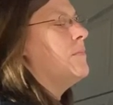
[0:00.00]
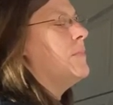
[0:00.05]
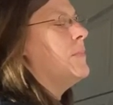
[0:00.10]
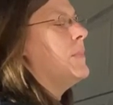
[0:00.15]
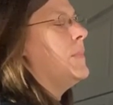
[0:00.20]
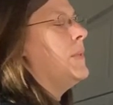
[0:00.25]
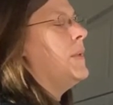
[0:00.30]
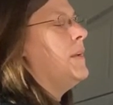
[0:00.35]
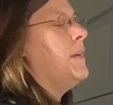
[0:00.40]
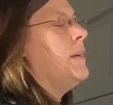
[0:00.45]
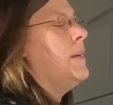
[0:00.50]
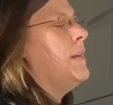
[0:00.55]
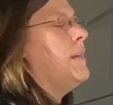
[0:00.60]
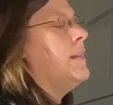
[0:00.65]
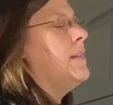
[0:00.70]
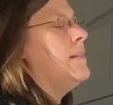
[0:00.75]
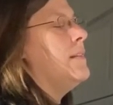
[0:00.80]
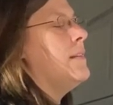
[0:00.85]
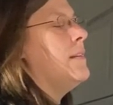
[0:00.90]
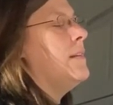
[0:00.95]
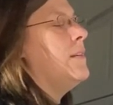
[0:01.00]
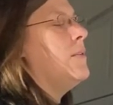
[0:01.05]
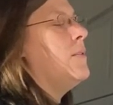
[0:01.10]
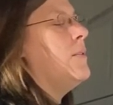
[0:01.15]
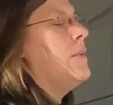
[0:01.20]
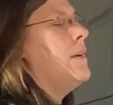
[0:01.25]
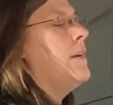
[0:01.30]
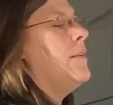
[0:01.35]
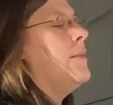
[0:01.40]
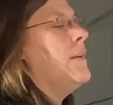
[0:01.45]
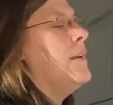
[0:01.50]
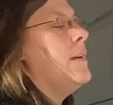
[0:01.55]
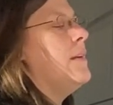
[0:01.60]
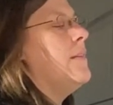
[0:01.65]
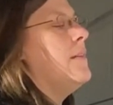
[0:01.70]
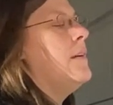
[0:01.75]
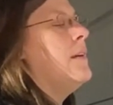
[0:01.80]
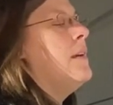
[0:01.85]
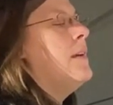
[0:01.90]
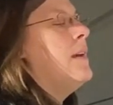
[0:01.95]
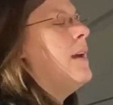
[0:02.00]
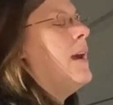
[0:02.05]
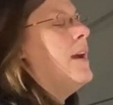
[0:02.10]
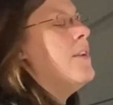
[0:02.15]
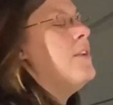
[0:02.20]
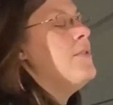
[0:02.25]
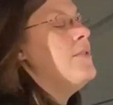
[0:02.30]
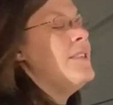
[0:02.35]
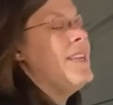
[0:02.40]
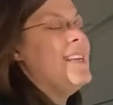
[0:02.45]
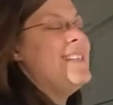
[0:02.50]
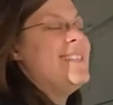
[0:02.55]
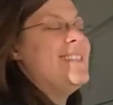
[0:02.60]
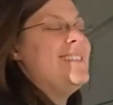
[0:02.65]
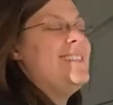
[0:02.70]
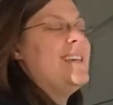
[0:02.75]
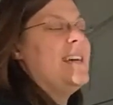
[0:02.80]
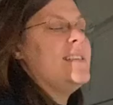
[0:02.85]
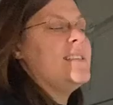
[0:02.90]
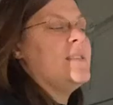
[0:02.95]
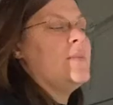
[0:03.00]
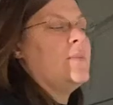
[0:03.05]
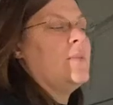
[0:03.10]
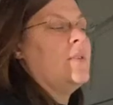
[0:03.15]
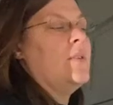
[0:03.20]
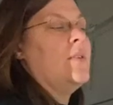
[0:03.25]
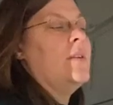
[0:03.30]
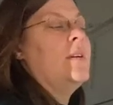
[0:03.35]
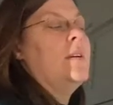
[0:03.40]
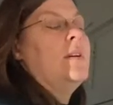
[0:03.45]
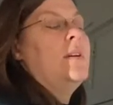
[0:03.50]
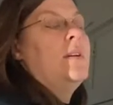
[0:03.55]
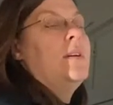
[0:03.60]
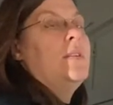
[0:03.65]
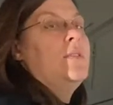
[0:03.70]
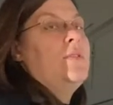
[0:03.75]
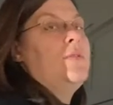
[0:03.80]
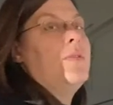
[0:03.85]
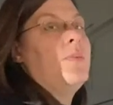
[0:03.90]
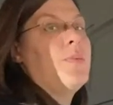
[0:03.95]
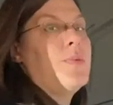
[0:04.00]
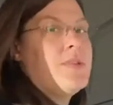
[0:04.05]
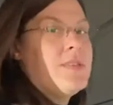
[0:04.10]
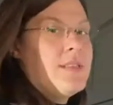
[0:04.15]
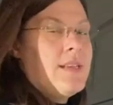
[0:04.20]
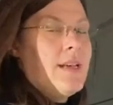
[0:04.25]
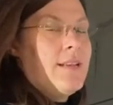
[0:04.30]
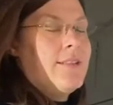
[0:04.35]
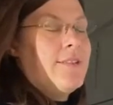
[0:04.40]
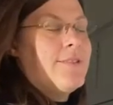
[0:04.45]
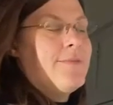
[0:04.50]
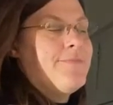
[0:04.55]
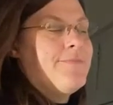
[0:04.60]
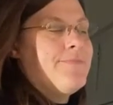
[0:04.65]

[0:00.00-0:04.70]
All right, let's go, there we go. How do you change a decimal to a percent?